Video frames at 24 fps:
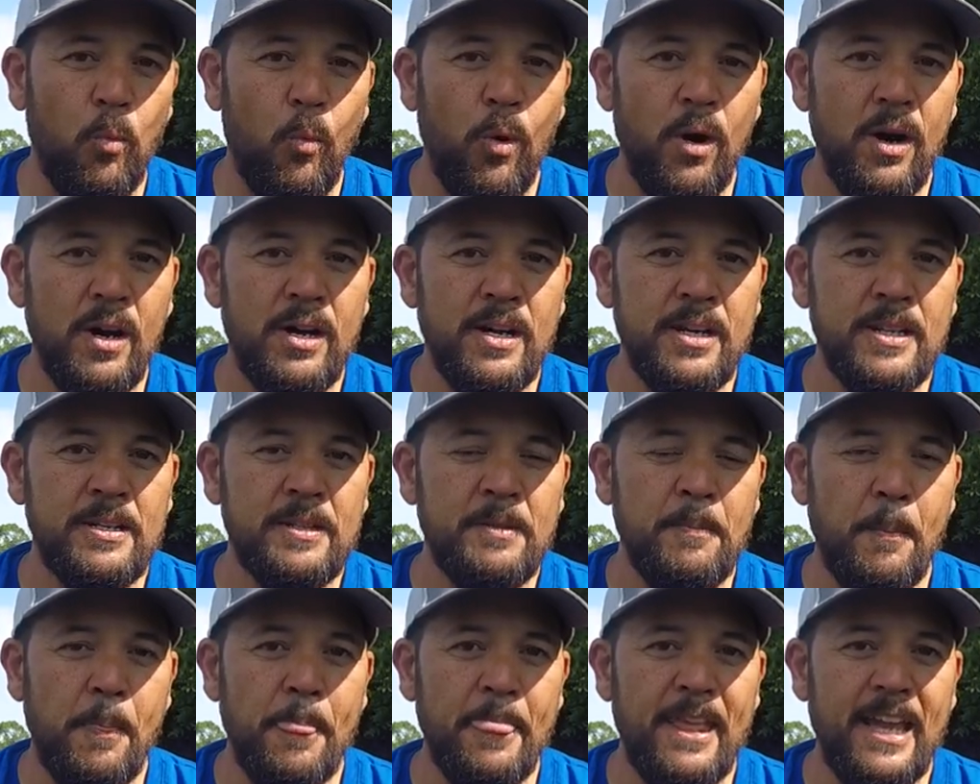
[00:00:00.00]

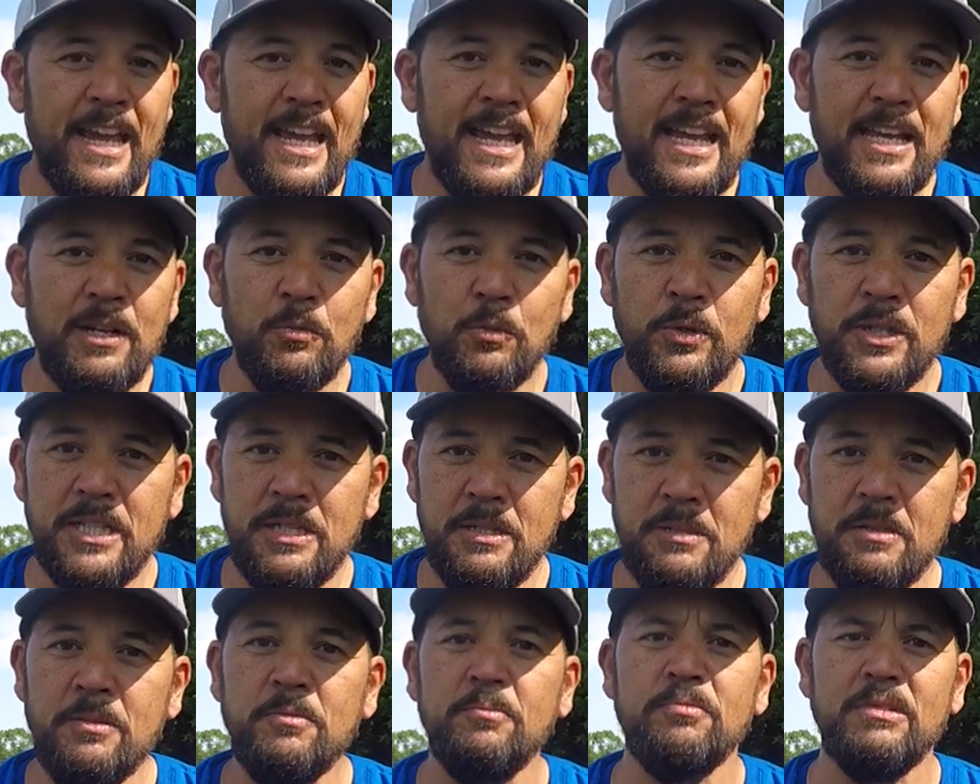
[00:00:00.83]
one. And
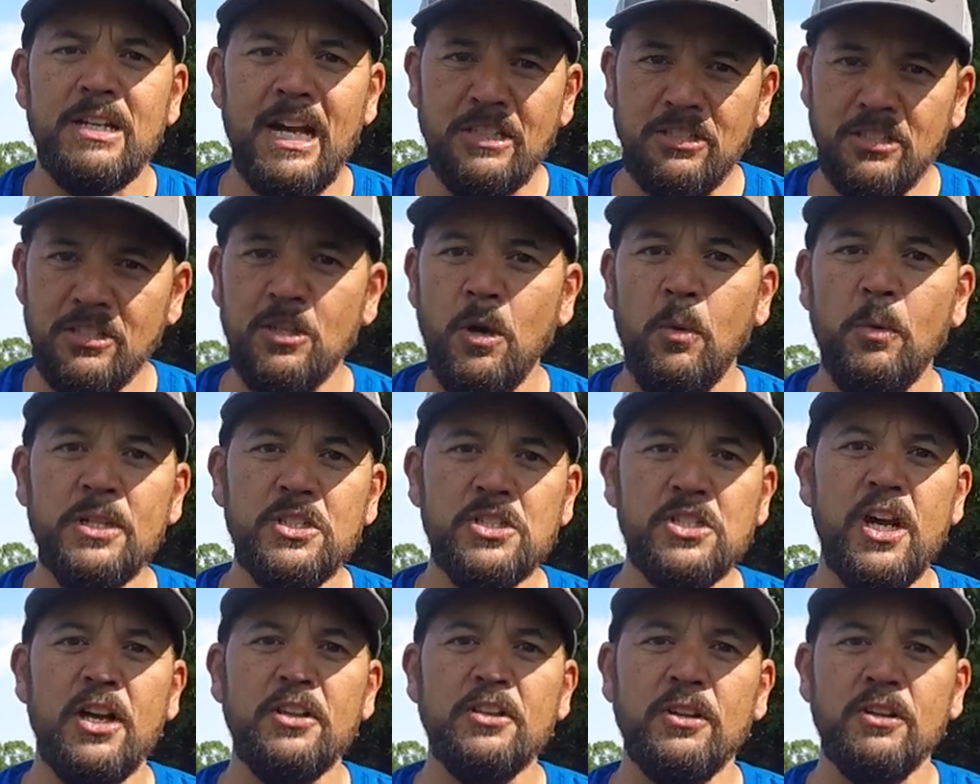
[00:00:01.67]
we got to know
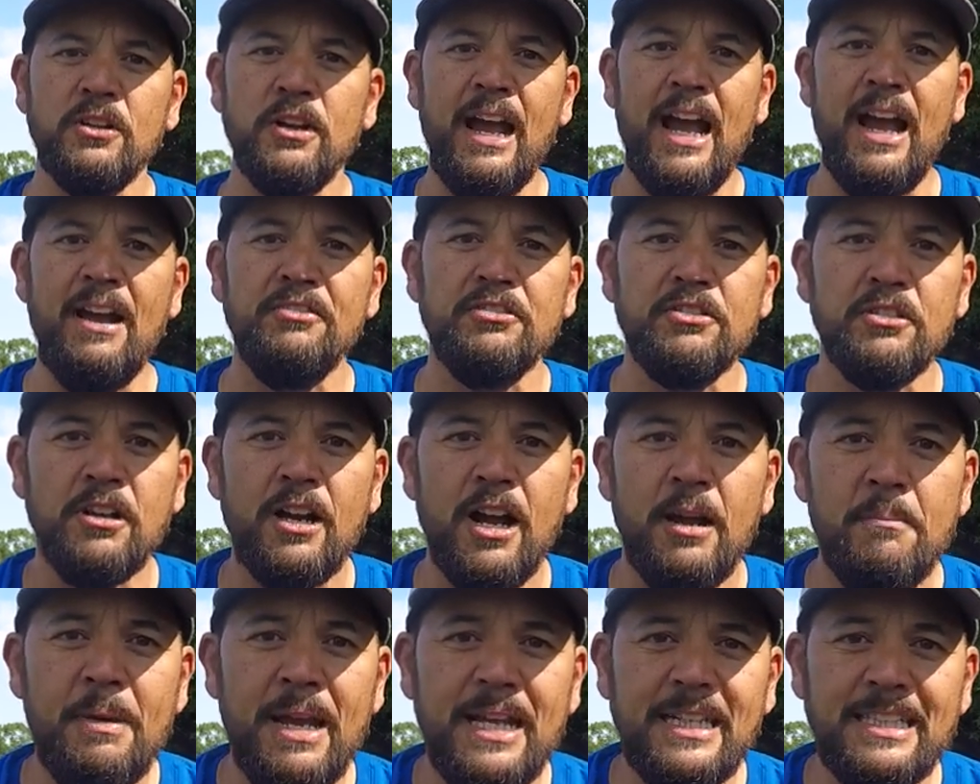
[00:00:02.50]
each other after
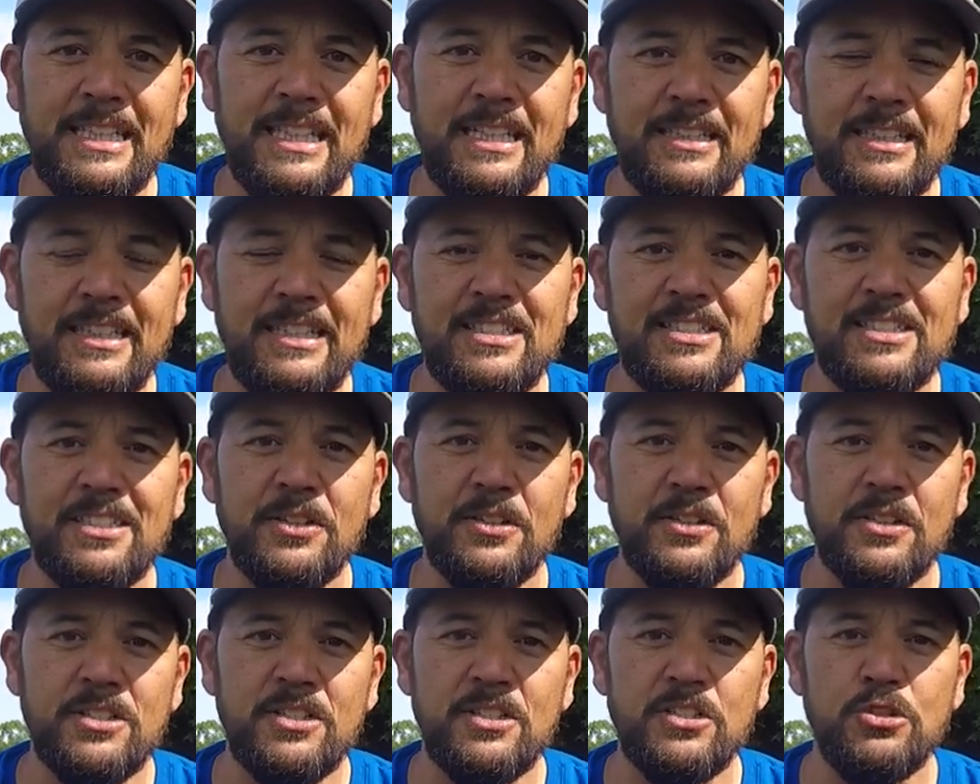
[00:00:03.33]
I made the Elite
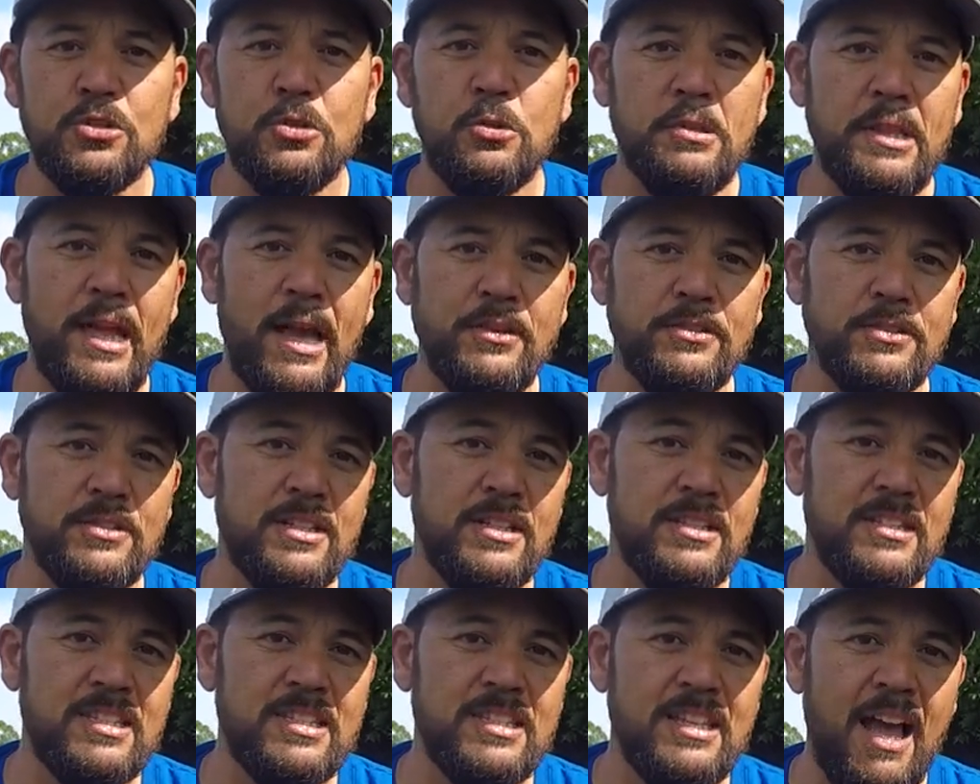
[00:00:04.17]
Series in two
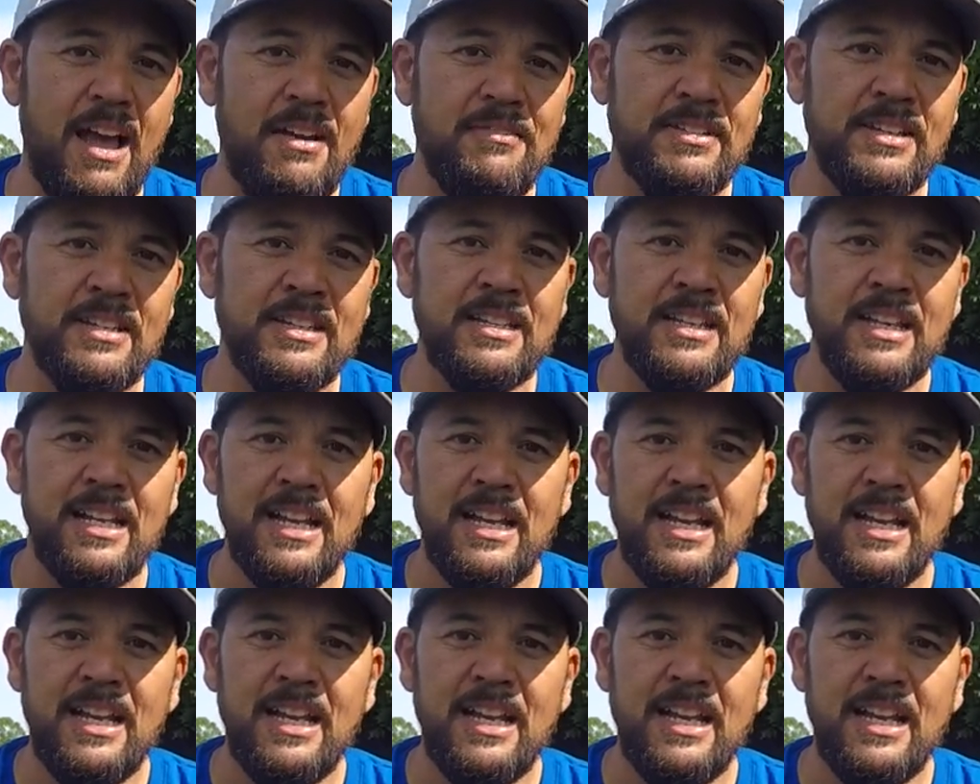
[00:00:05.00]
thousand seven.